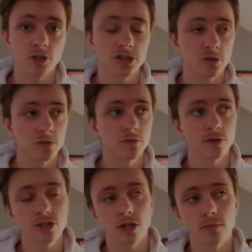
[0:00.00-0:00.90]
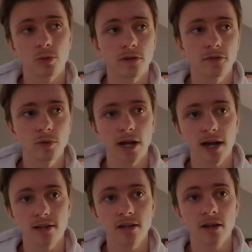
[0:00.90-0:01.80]
So for example, if you
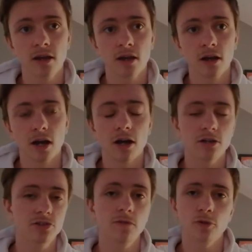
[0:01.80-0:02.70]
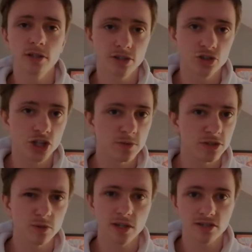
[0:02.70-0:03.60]
had so for internships, they
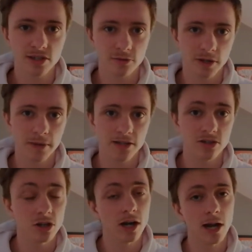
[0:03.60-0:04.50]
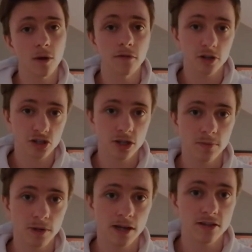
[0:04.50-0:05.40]
don't necessarily matter. However,
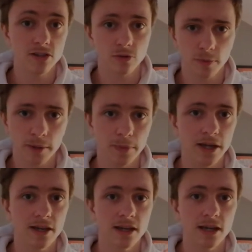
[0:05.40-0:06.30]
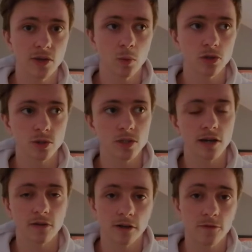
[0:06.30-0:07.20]
some places are a bit picky and they want you to
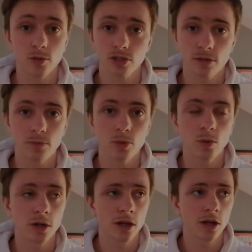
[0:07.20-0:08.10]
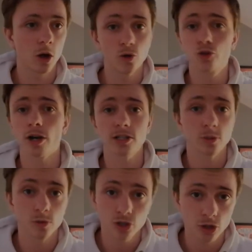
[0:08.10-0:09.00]
have, like, for example, on track
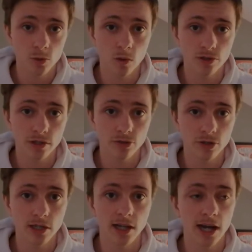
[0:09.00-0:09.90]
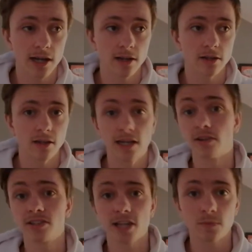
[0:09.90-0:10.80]
to a 2-1 degree and in
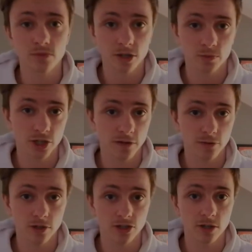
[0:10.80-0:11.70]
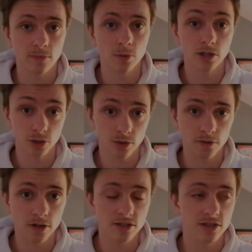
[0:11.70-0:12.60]
a STEM subject, for example, in
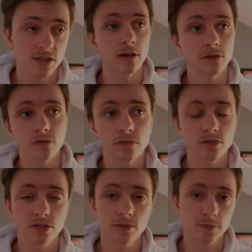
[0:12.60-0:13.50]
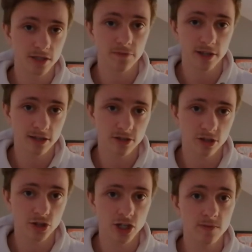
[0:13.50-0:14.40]
university. For specific
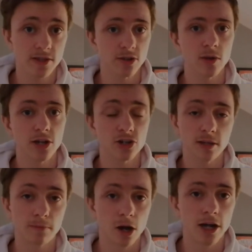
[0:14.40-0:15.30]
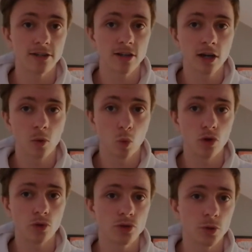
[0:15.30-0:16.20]
internships, they don't actually mind
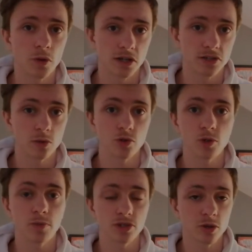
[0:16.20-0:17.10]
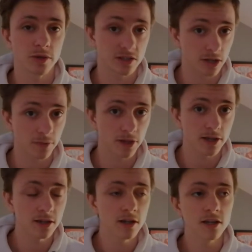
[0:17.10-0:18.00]
what you're doing as long as you're pursuing
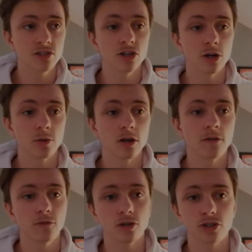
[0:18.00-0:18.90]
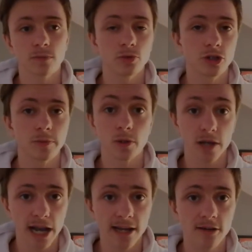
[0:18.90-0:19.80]
something. So for example, you could be
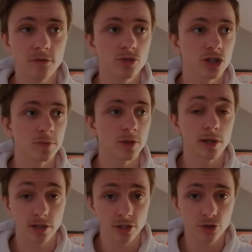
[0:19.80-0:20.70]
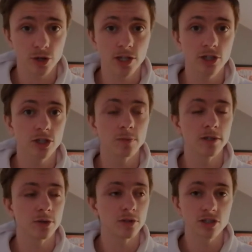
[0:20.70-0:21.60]
doing A-levels, you could be doing a degree, you could be
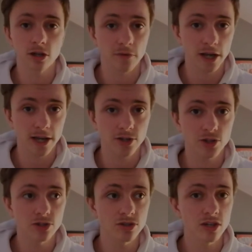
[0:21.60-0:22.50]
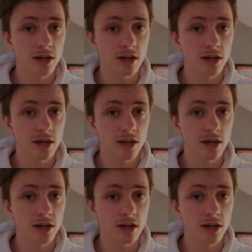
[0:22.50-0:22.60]
doing certifications.